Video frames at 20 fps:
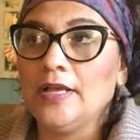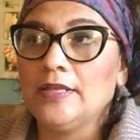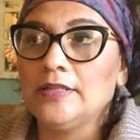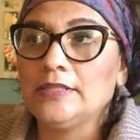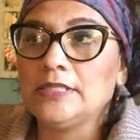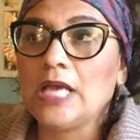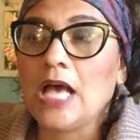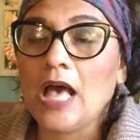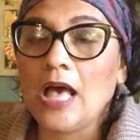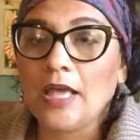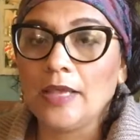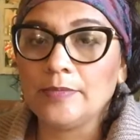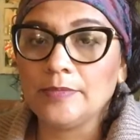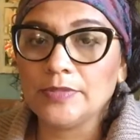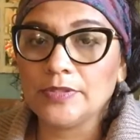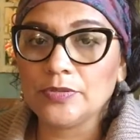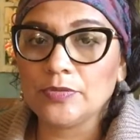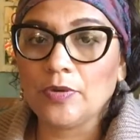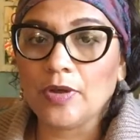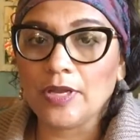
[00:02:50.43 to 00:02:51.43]

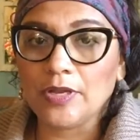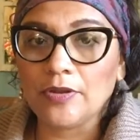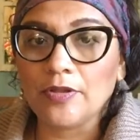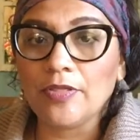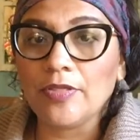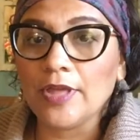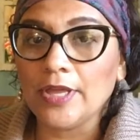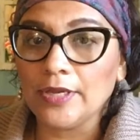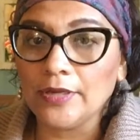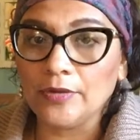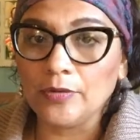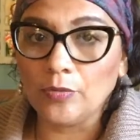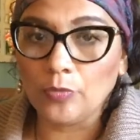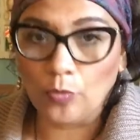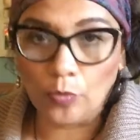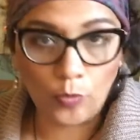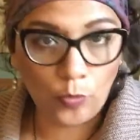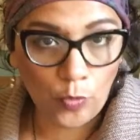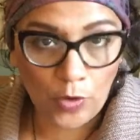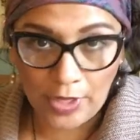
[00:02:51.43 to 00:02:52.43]
times greater than
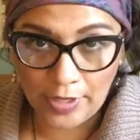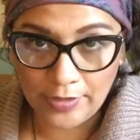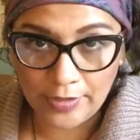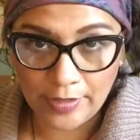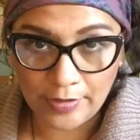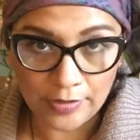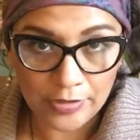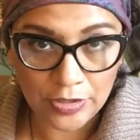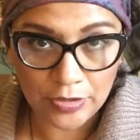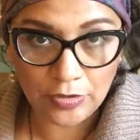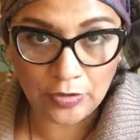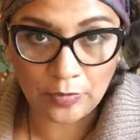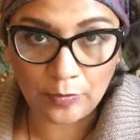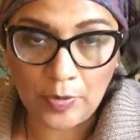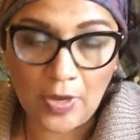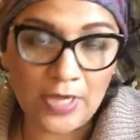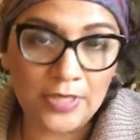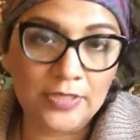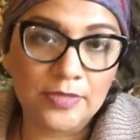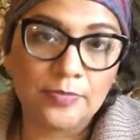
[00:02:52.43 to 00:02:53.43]
one that you are
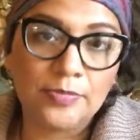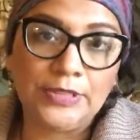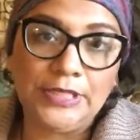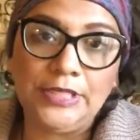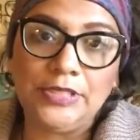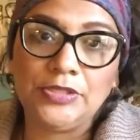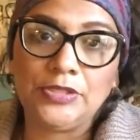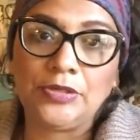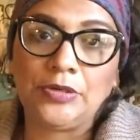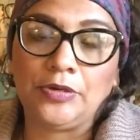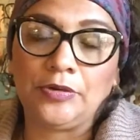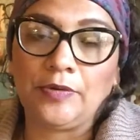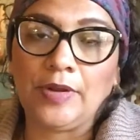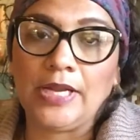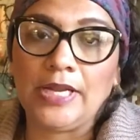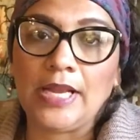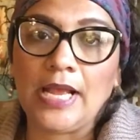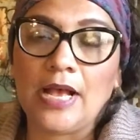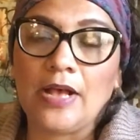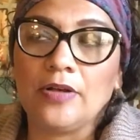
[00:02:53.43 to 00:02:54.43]
possibly enduring right
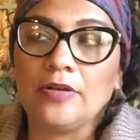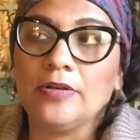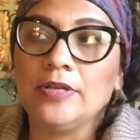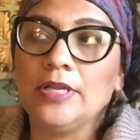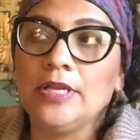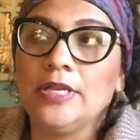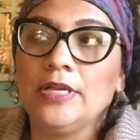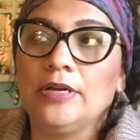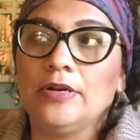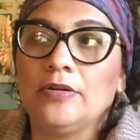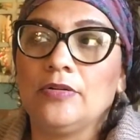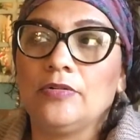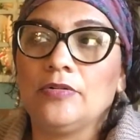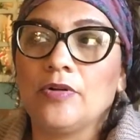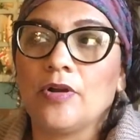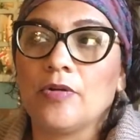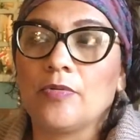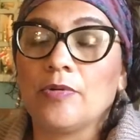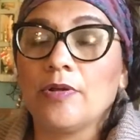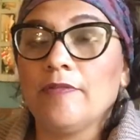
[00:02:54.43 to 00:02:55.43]
now.
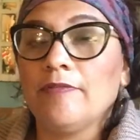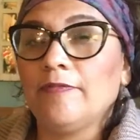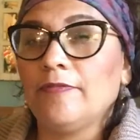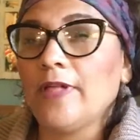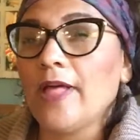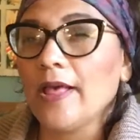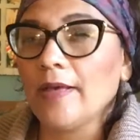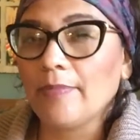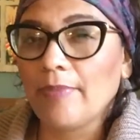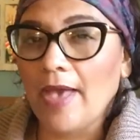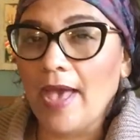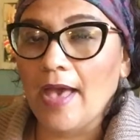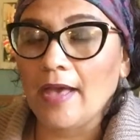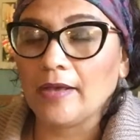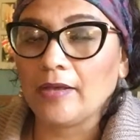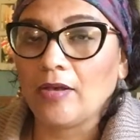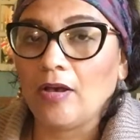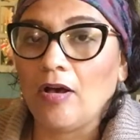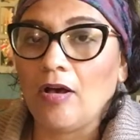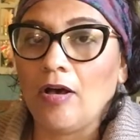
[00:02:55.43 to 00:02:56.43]
Or reflect
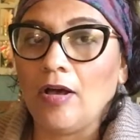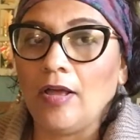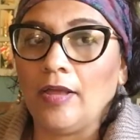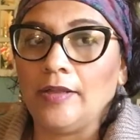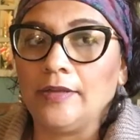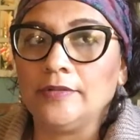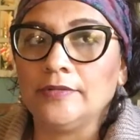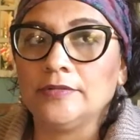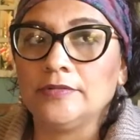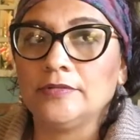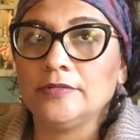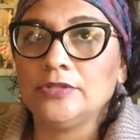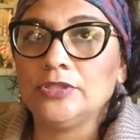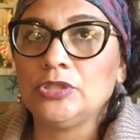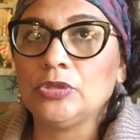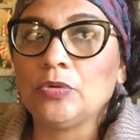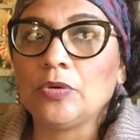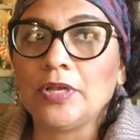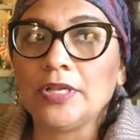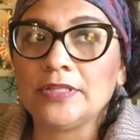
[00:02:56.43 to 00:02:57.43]
back on
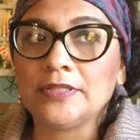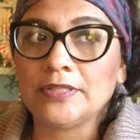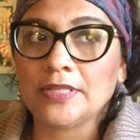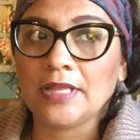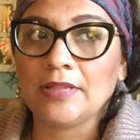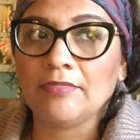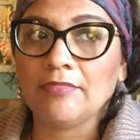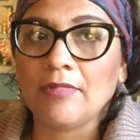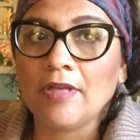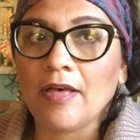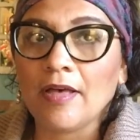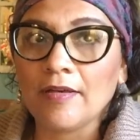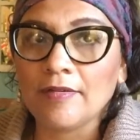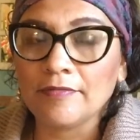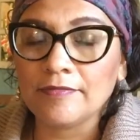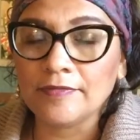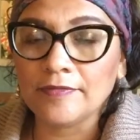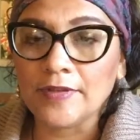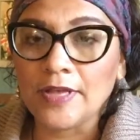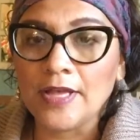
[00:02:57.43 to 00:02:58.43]
joys and
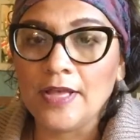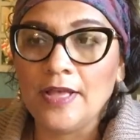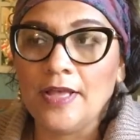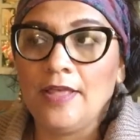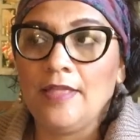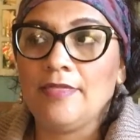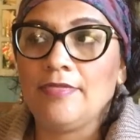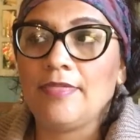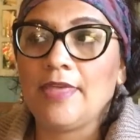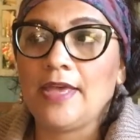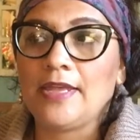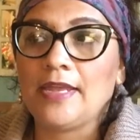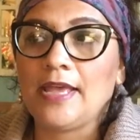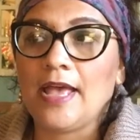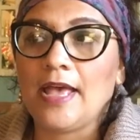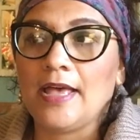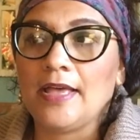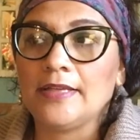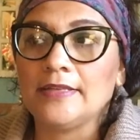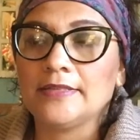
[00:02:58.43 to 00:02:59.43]
love that
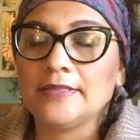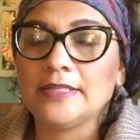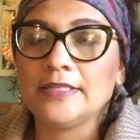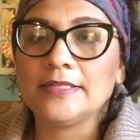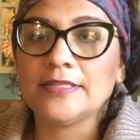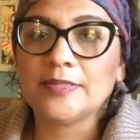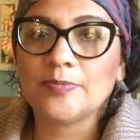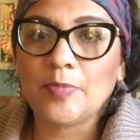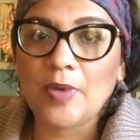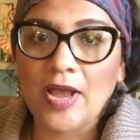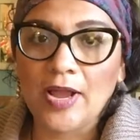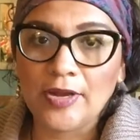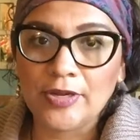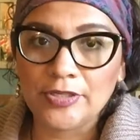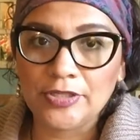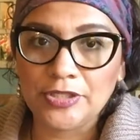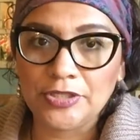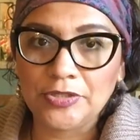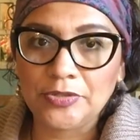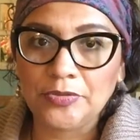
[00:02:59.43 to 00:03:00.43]
has
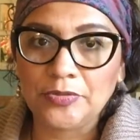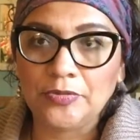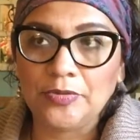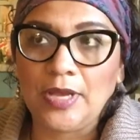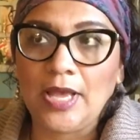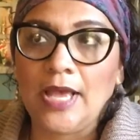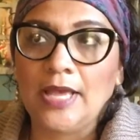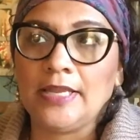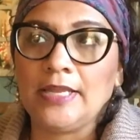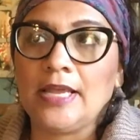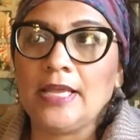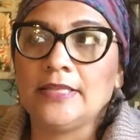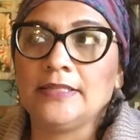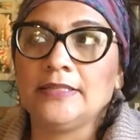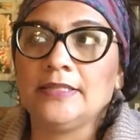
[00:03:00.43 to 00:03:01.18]
inspired you and has